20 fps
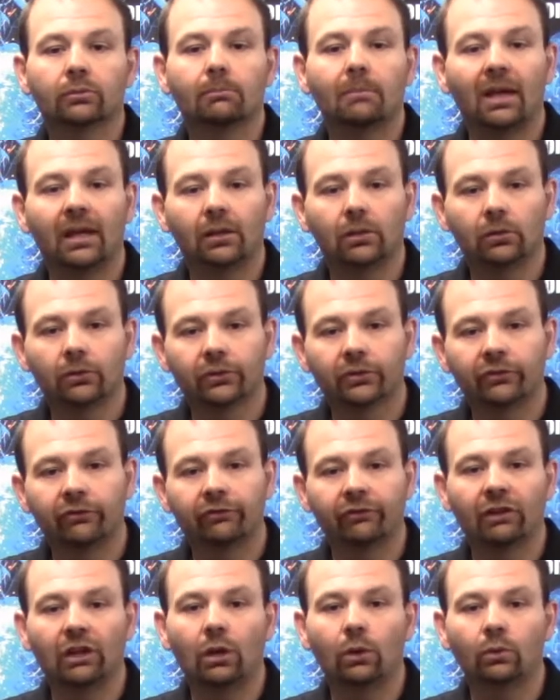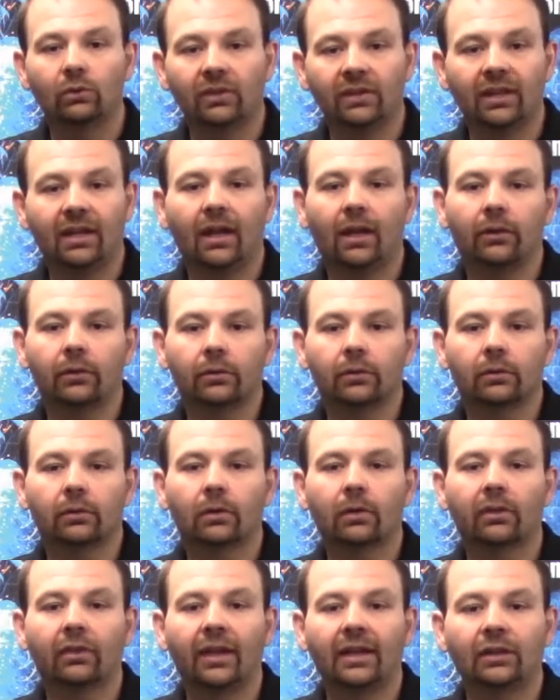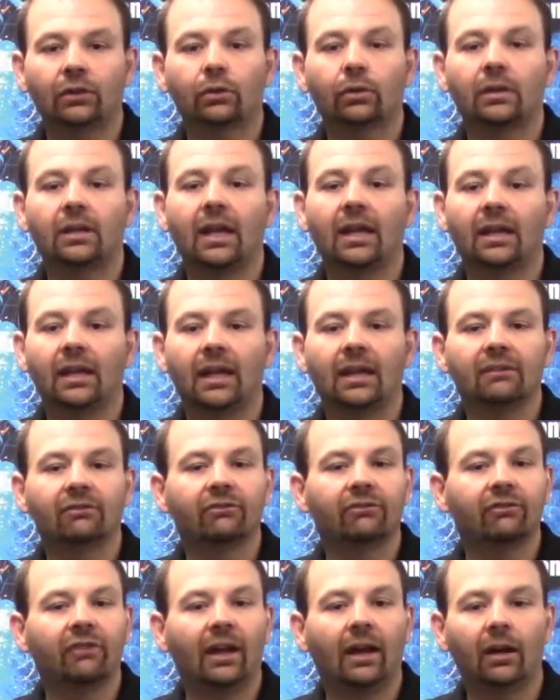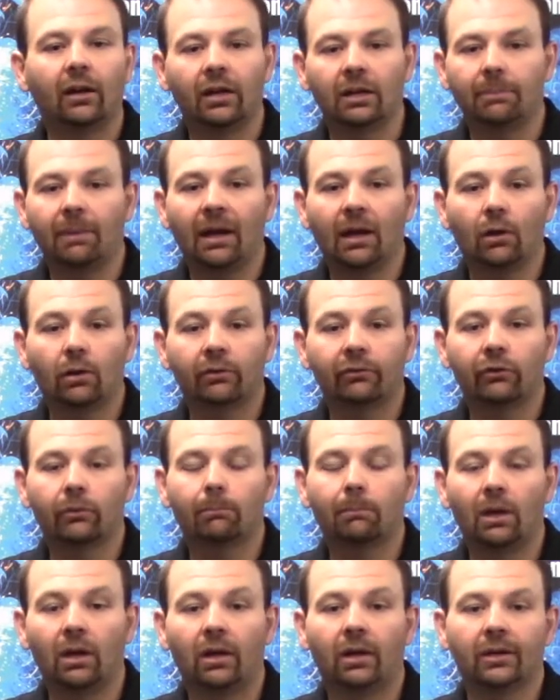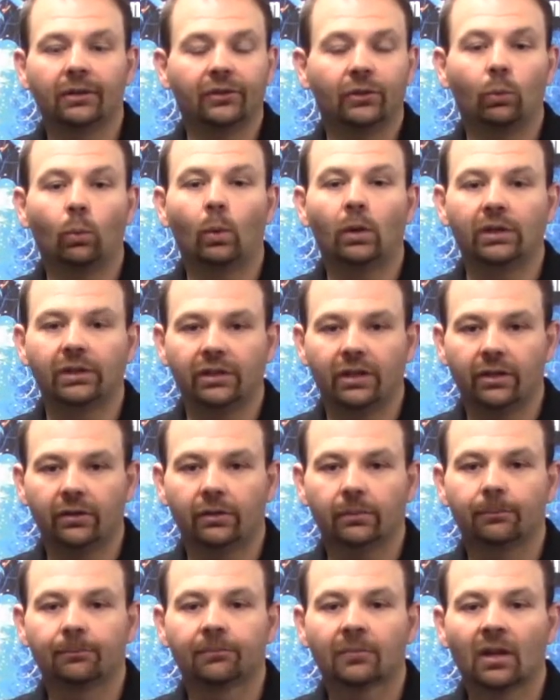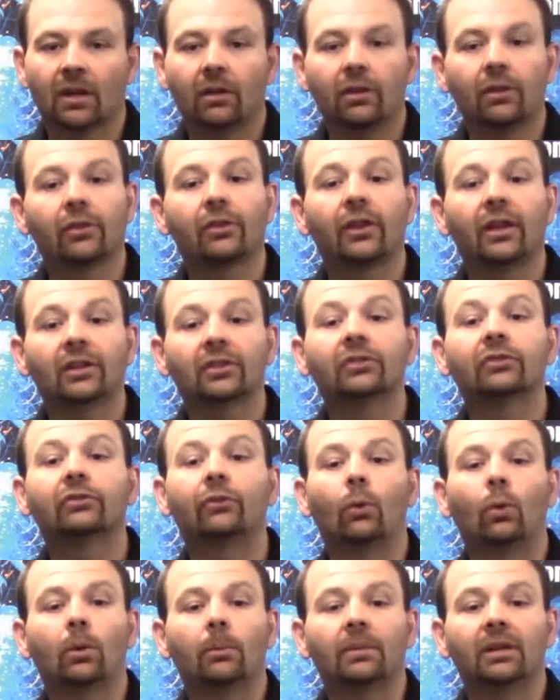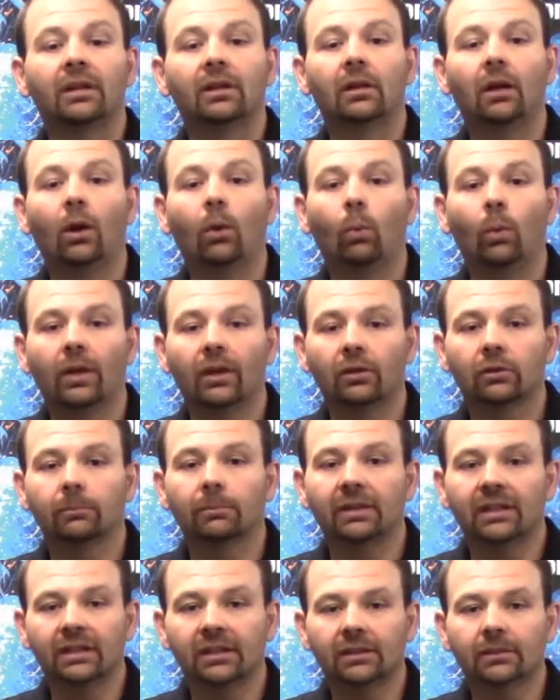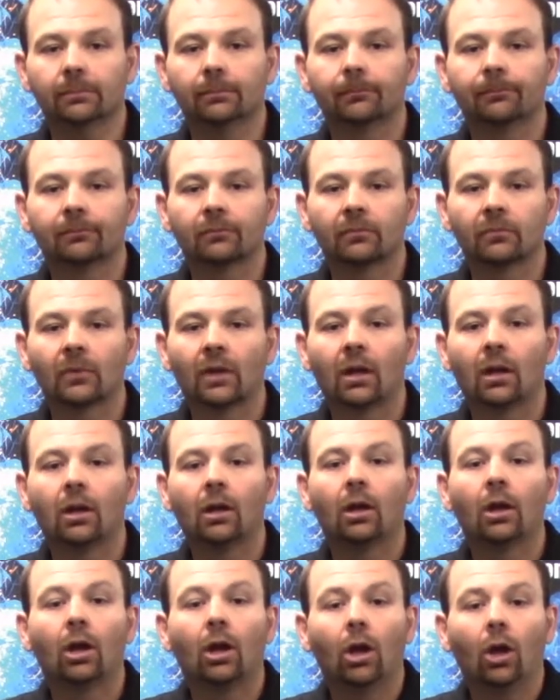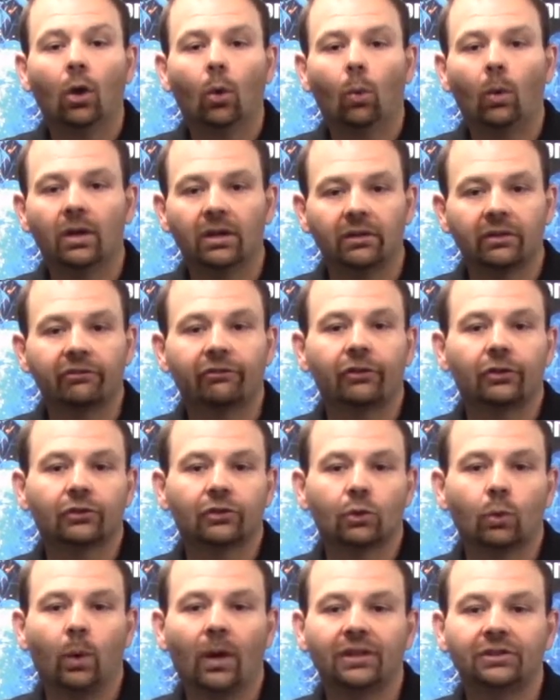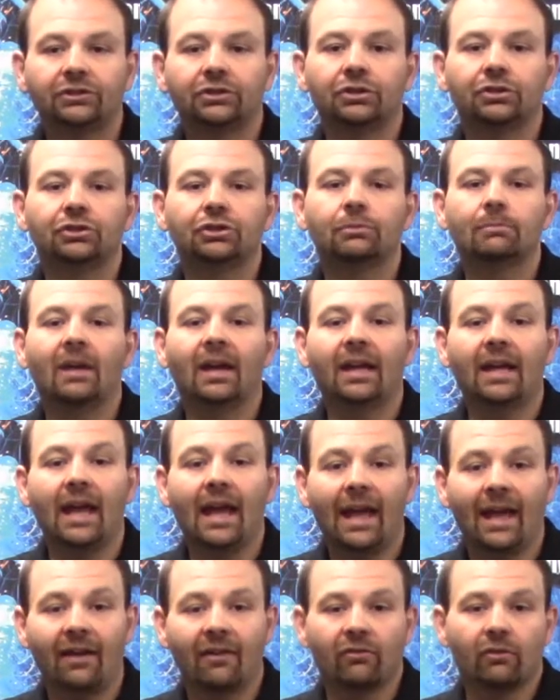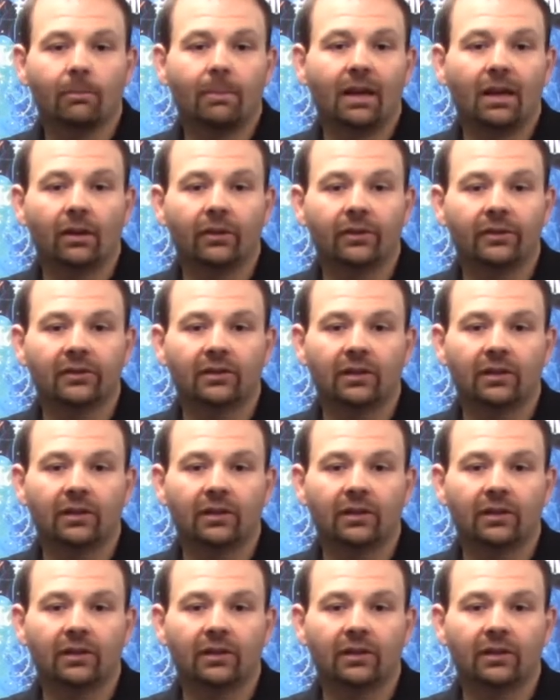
metals flow together, they create a very powerful bond to one another, thus forming a weld bead. One of the first questions you may have about this